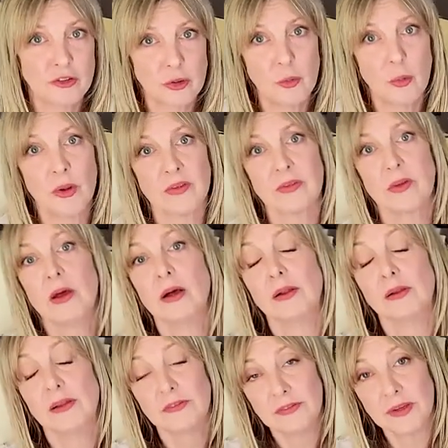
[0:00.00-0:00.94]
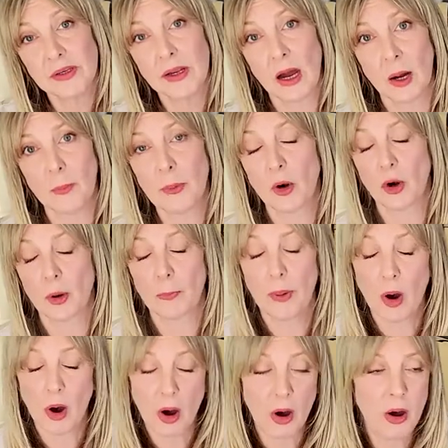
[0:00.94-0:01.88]
she was lifting up her
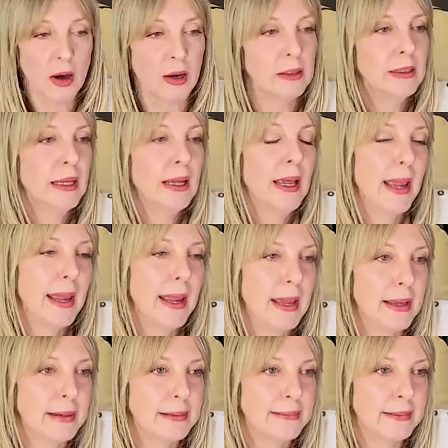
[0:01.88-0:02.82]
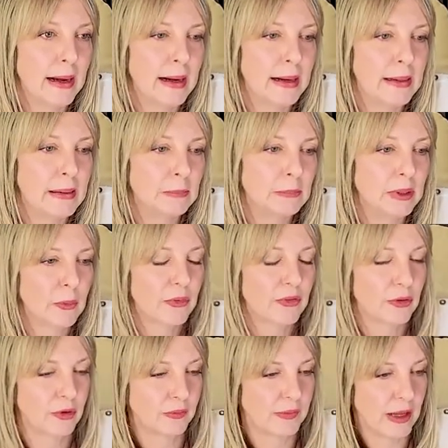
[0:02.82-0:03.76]
paw, and it
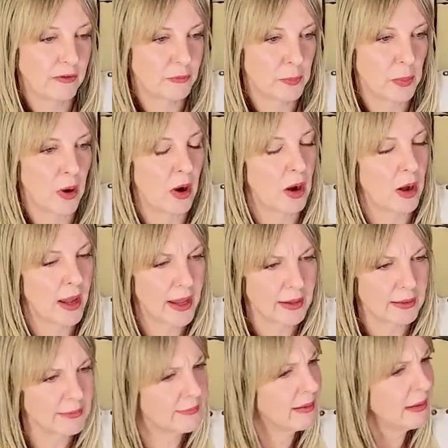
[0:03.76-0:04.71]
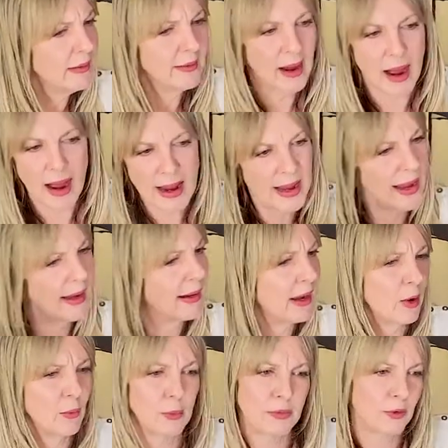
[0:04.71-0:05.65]
was her left paw. And I
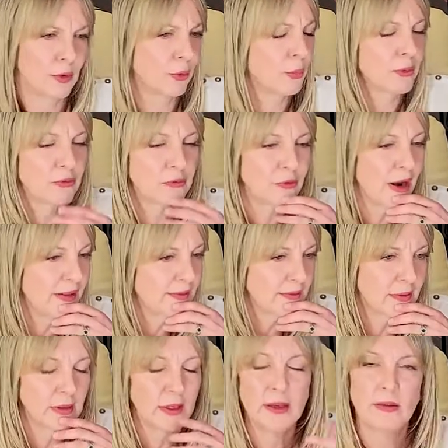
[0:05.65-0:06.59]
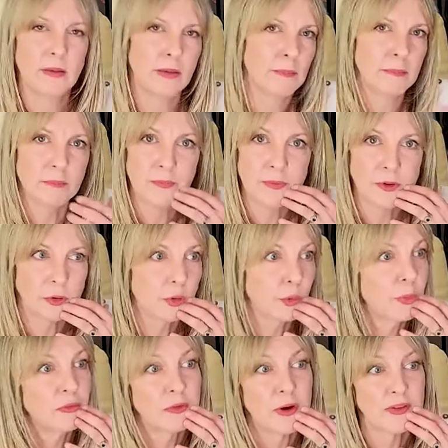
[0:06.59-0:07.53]
hang out with a group of friends, and in the
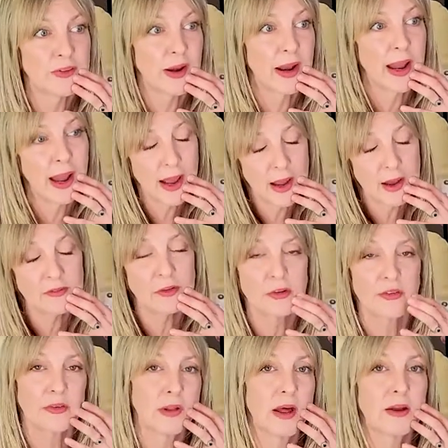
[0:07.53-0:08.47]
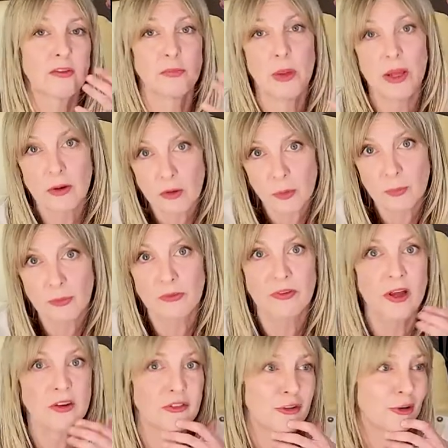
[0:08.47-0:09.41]
group of friends that I have, there's a lot of medical
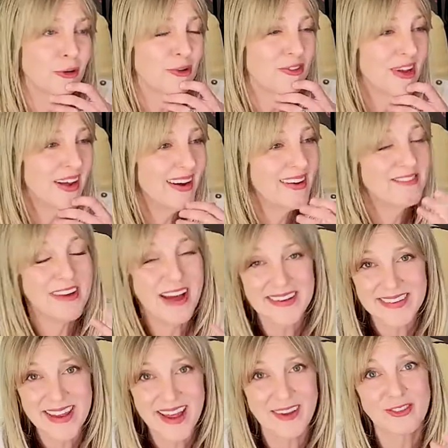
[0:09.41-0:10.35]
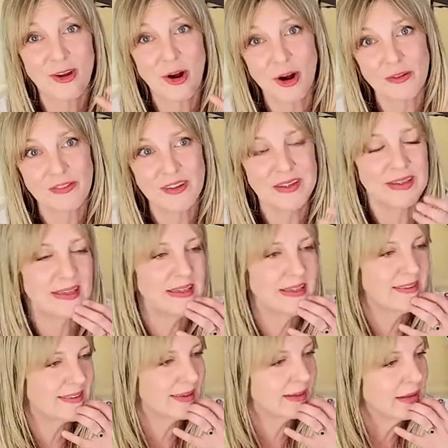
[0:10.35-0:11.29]
professionals, vet techs,
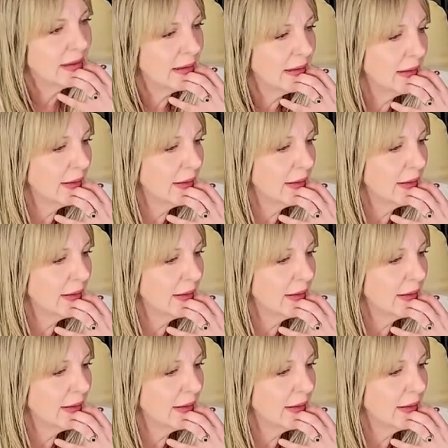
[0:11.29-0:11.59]
RVTs, and